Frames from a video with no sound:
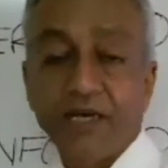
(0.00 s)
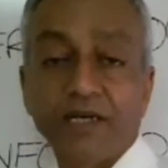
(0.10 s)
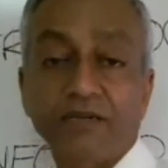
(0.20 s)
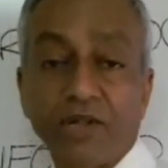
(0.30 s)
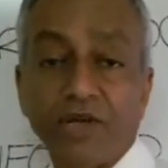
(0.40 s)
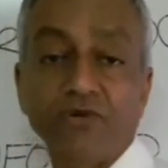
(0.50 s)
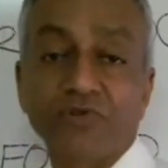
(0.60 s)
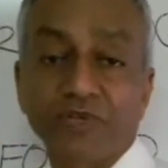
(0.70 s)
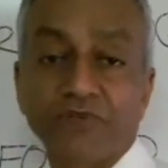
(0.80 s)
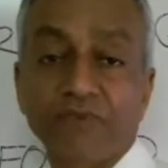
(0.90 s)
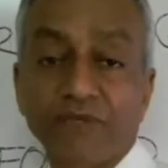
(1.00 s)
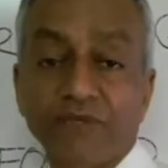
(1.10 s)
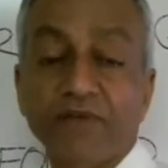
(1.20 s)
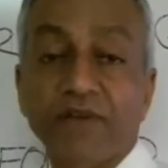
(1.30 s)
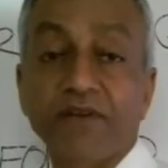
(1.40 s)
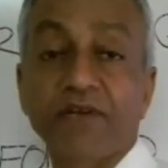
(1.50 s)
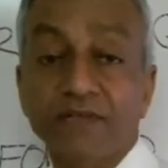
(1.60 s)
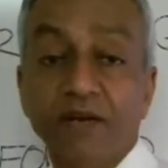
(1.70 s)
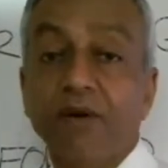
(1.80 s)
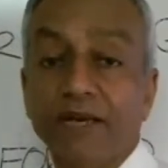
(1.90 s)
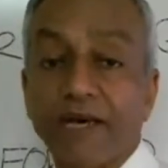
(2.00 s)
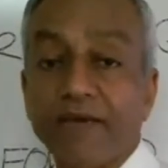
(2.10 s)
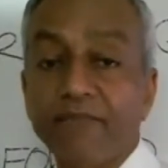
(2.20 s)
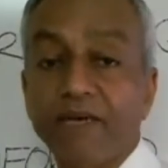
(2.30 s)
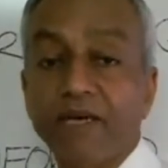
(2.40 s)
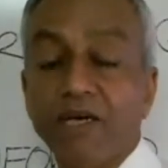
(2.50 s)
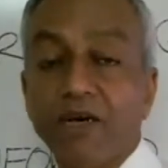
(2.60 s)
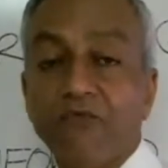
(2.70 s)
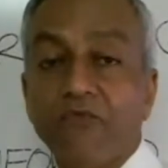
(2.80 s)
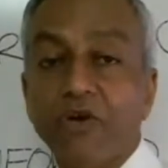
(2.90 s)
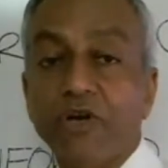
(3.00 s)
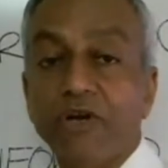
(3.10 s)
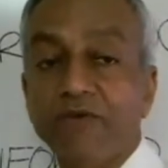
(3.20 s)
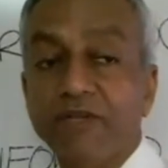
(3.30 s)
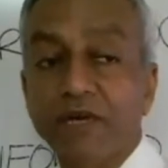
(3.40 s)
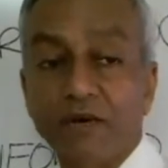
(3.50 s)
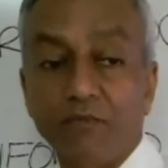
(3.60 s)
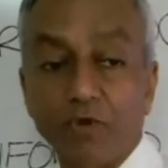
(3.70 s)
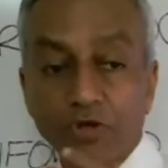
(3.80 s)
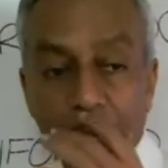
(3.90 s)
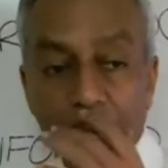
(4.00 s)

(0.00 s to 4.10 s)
3 to 6 months is a reasonable time for even the most